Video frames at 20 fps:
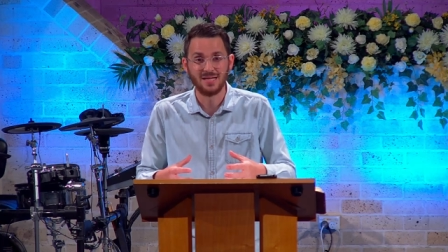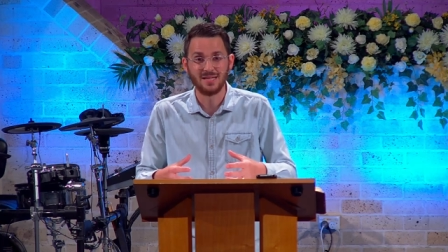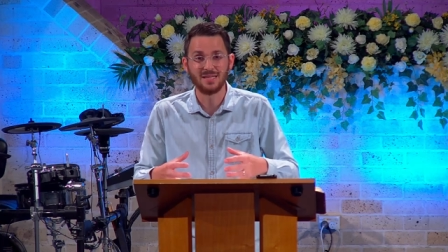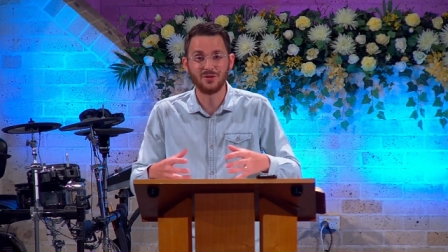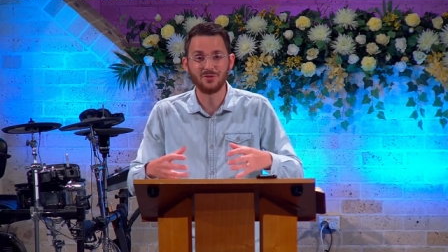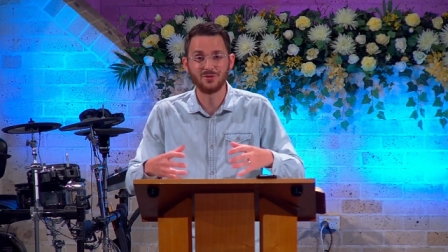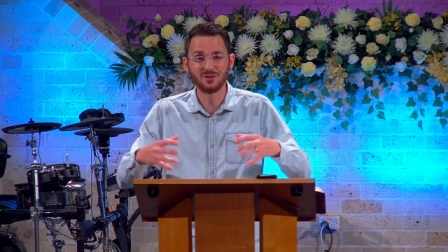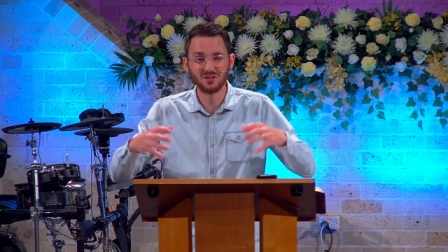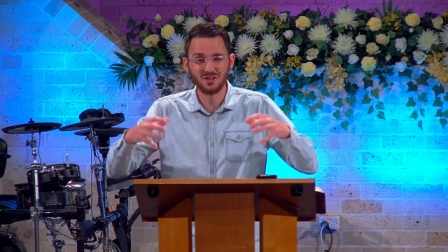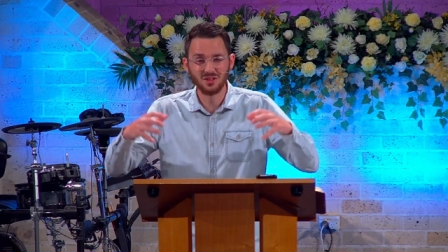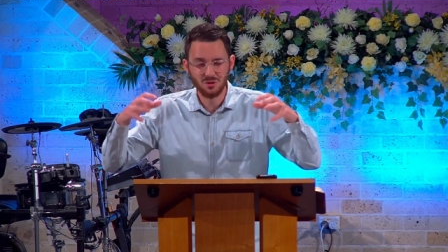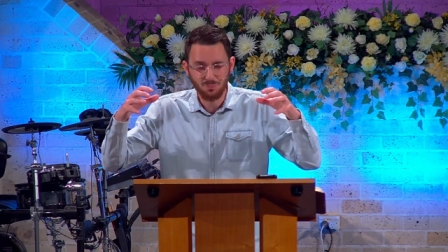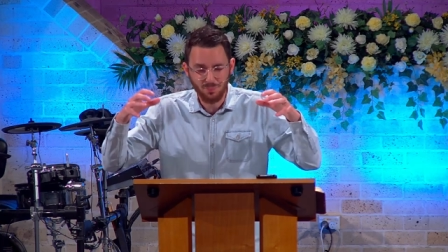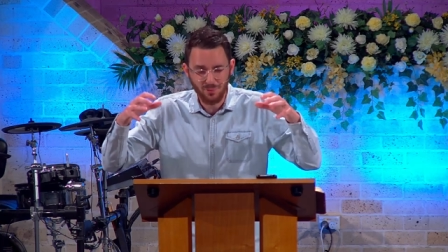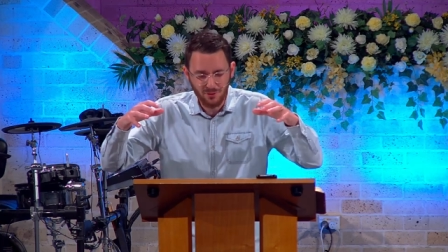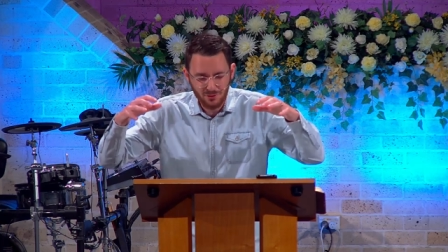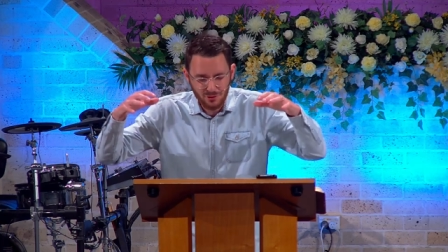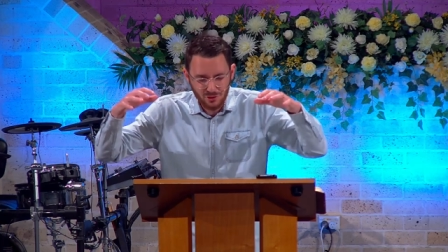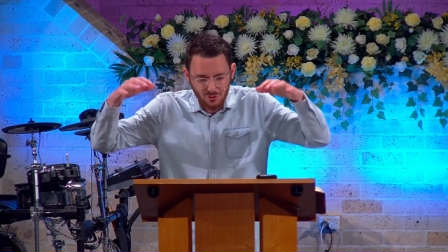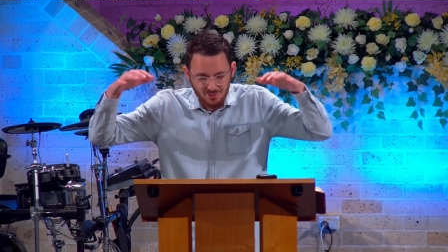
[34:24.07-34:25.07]
There is a
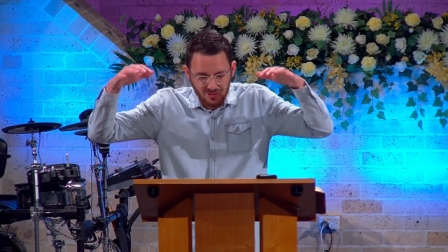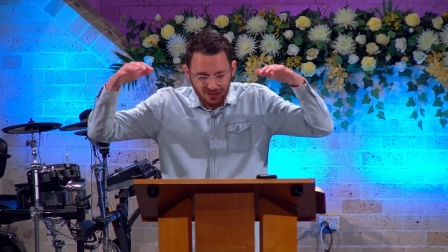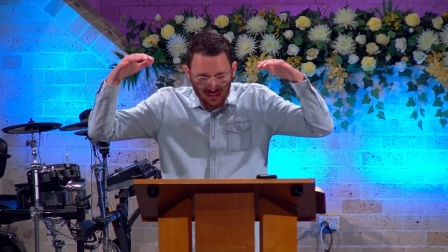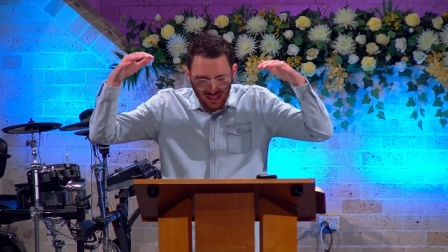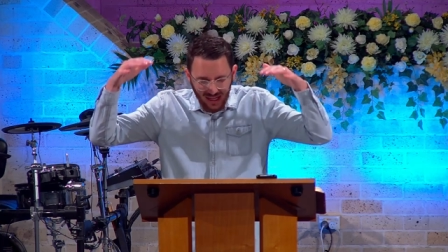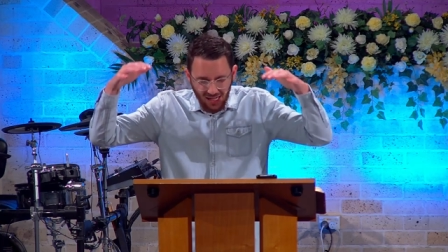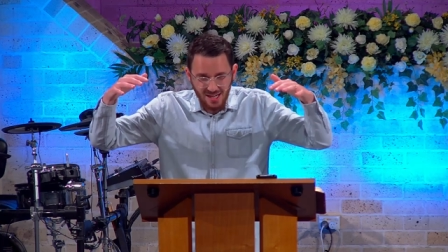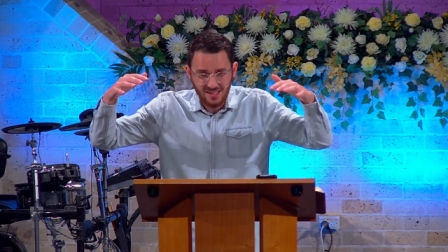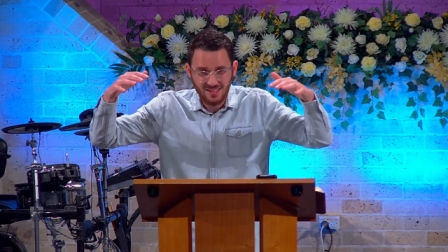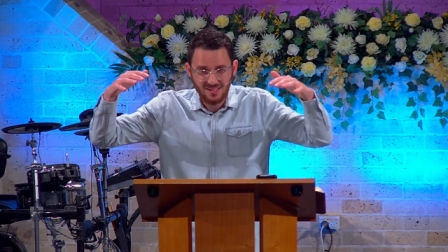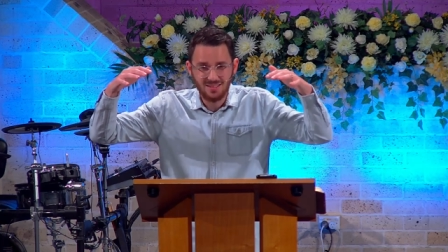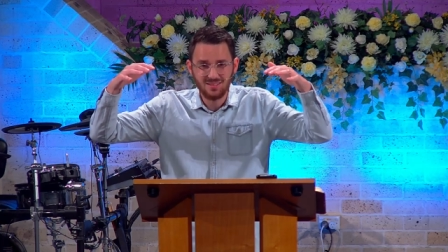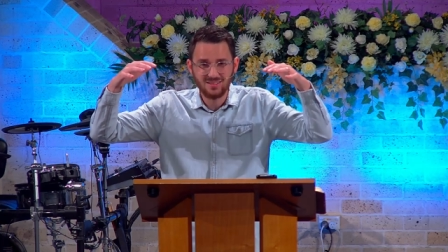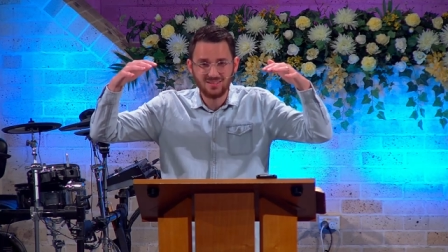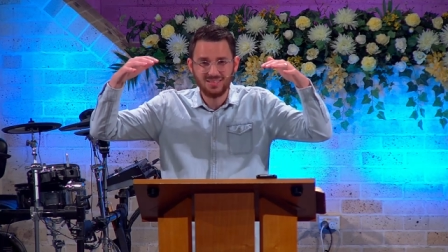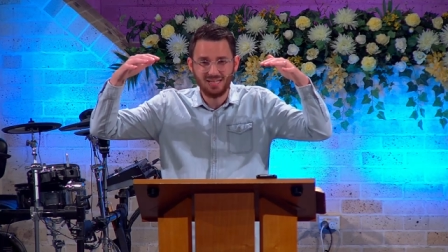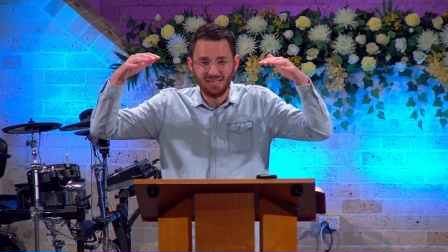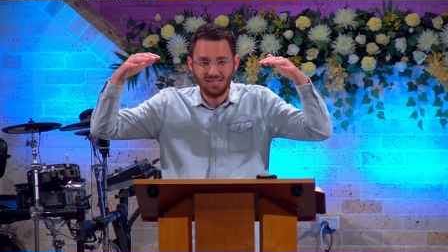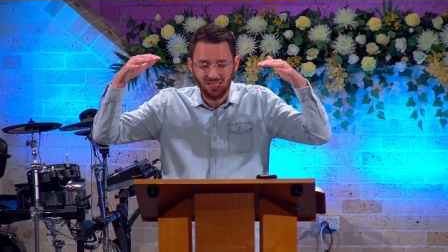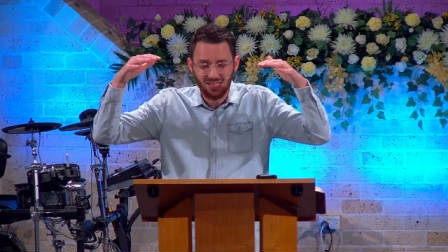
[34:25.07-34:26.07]
spiritual
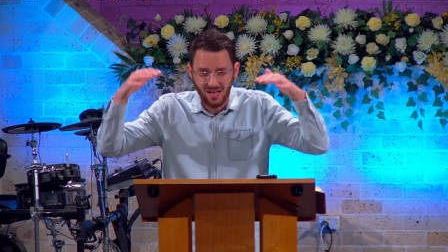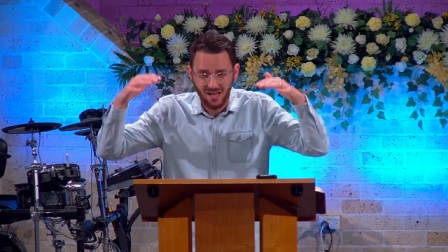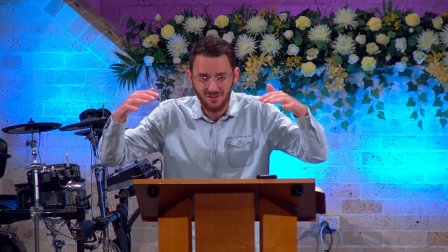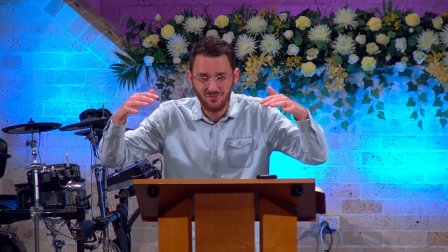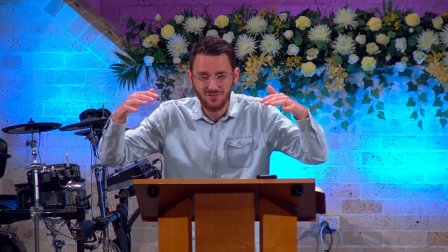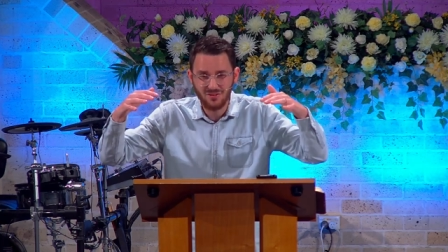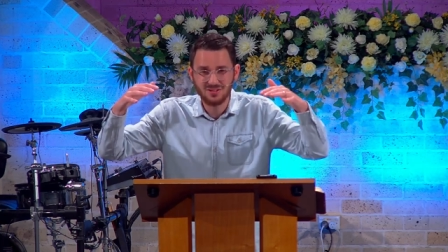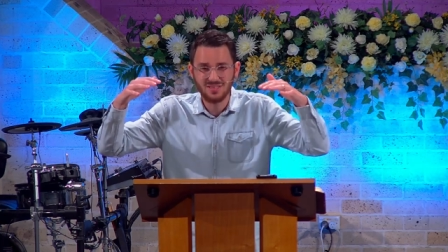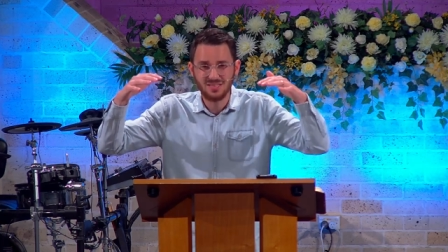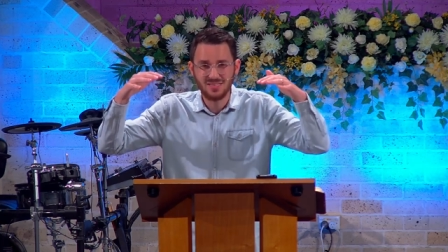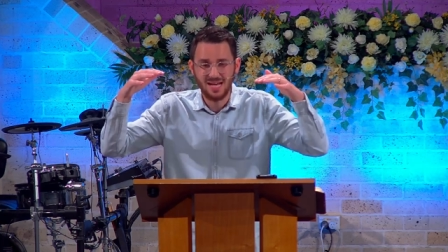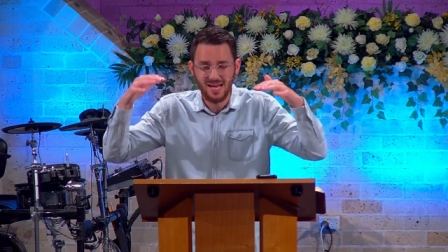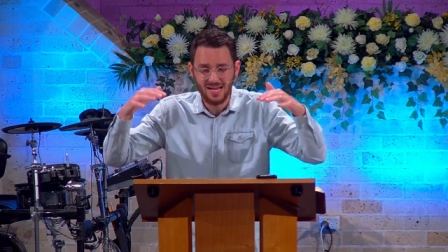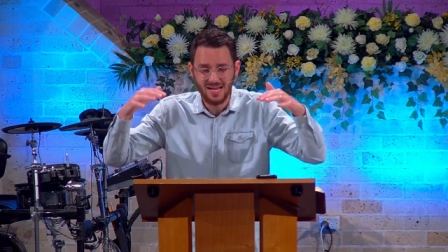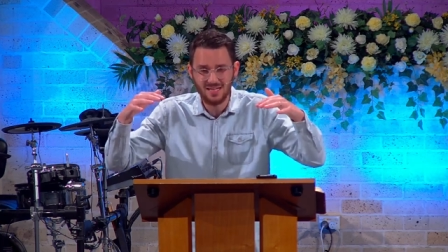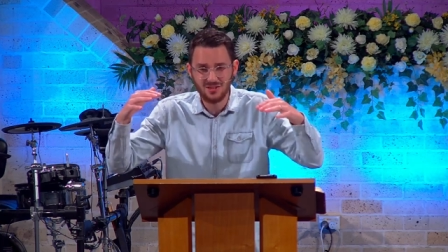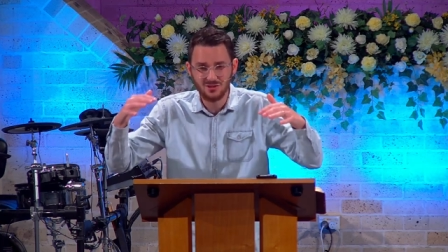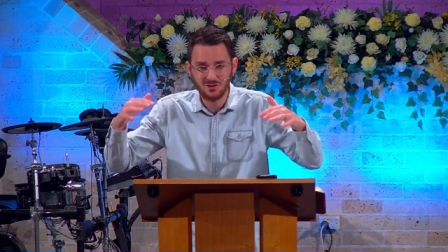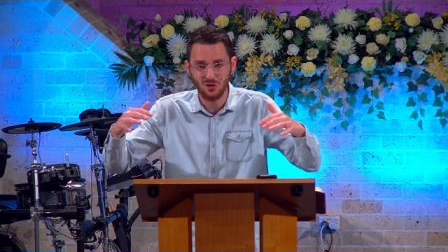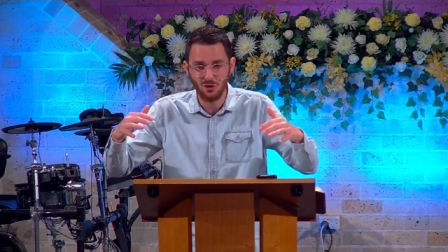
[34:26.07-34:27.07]
darkness that covers and
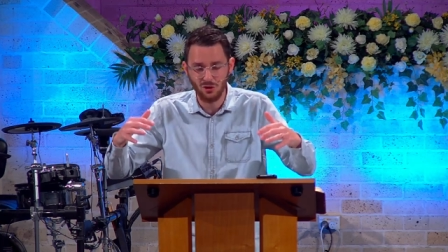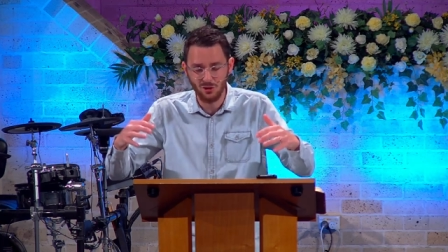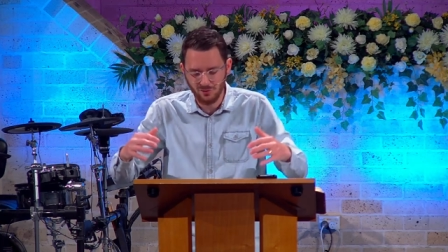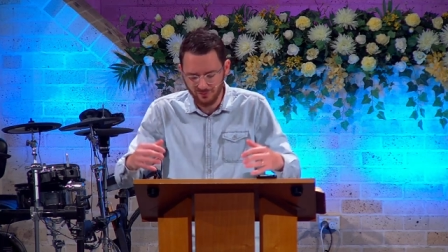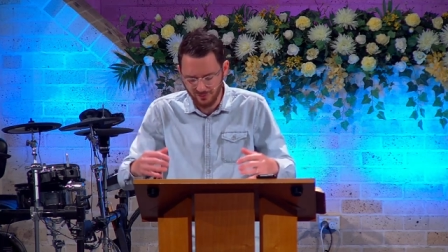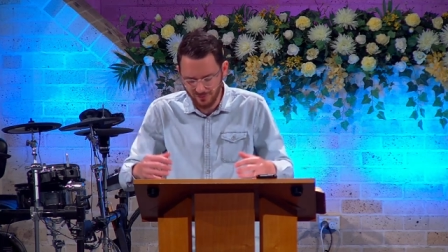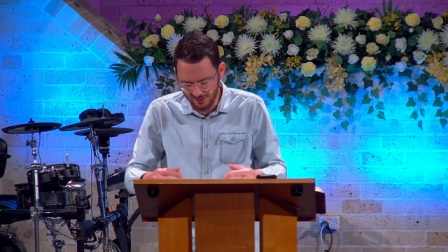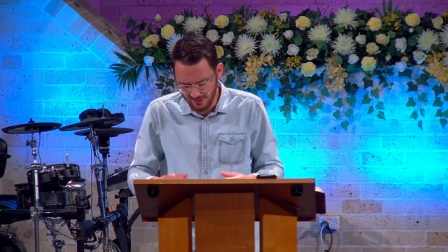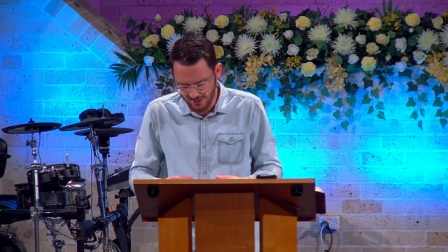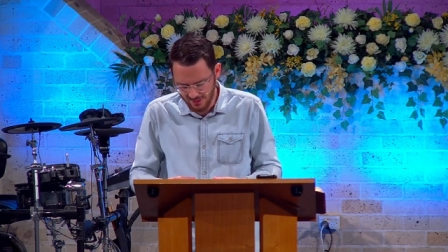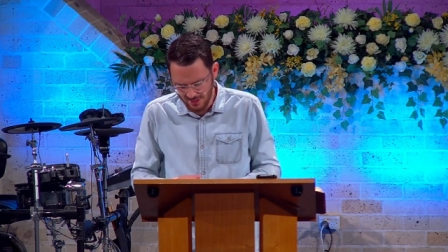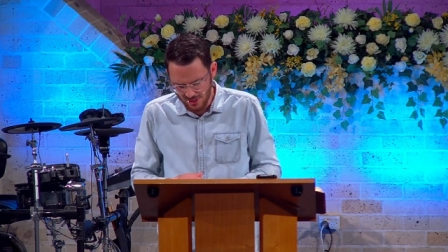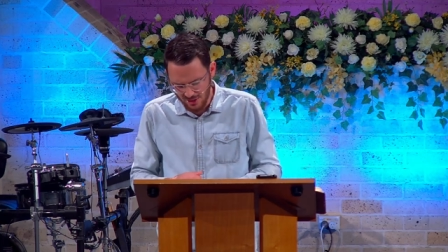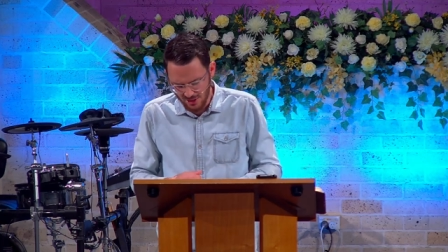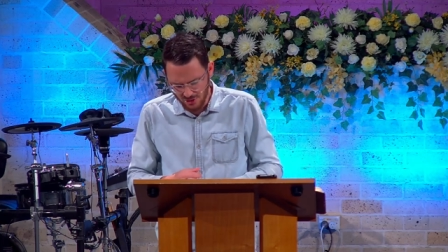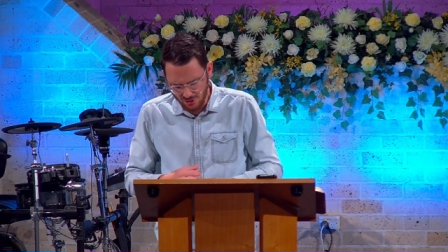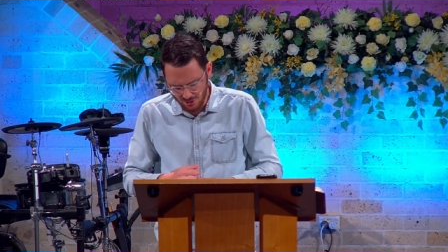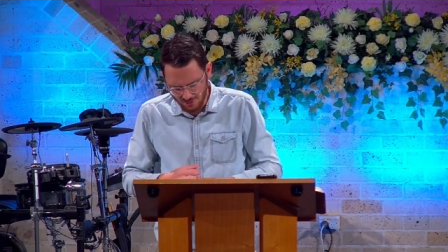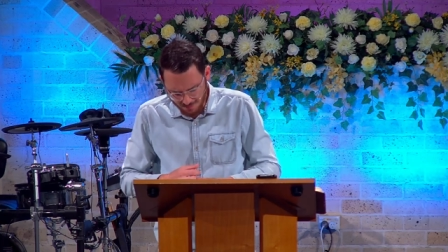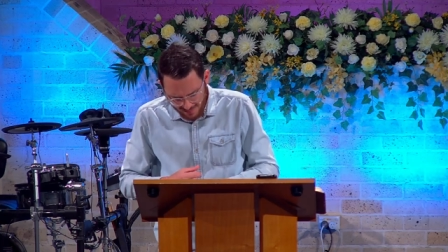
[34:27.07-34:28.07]
hangs over
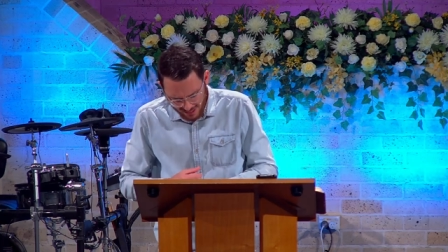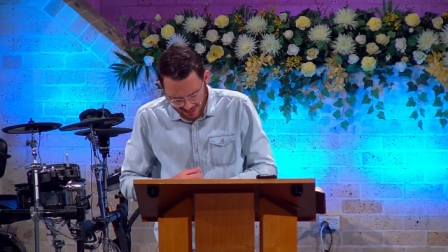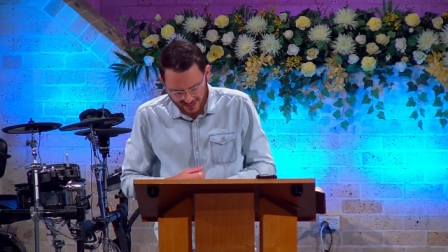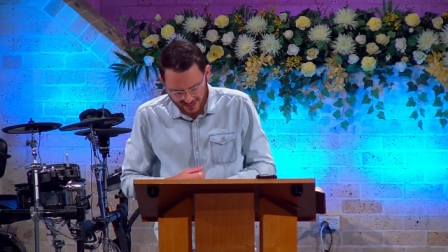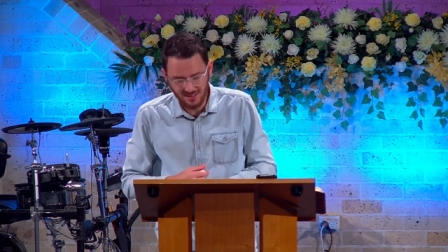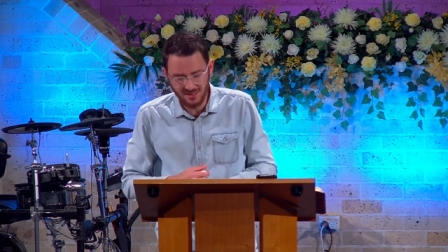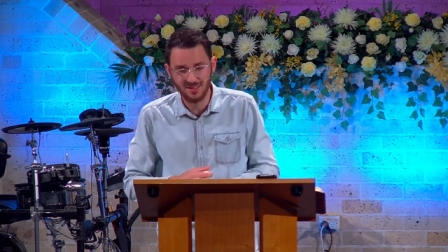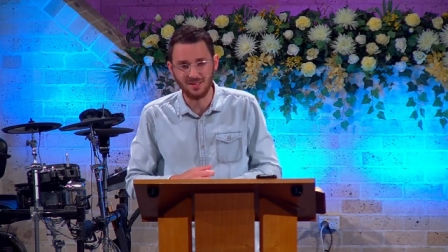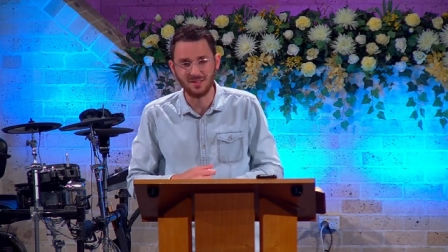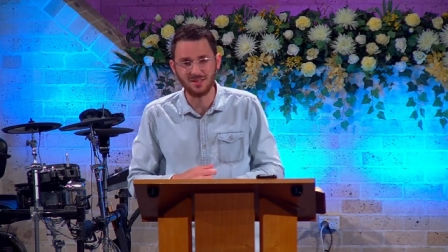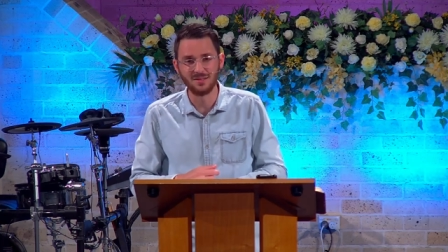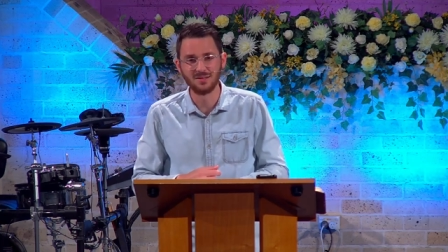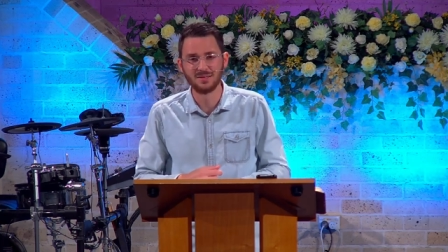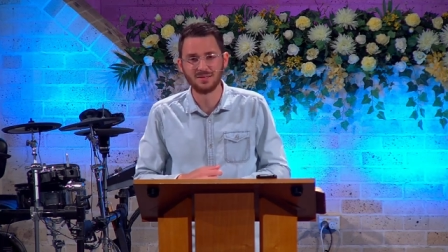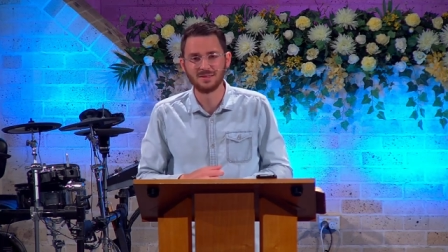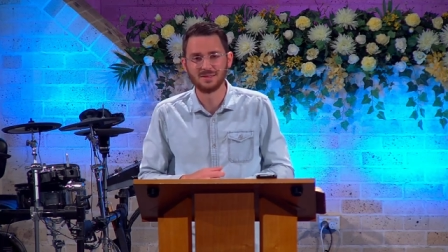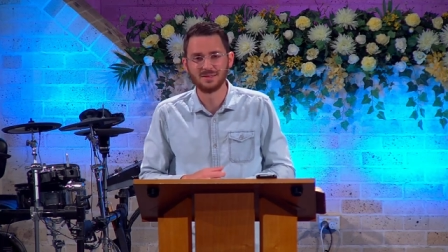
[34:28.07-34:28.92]
humanity.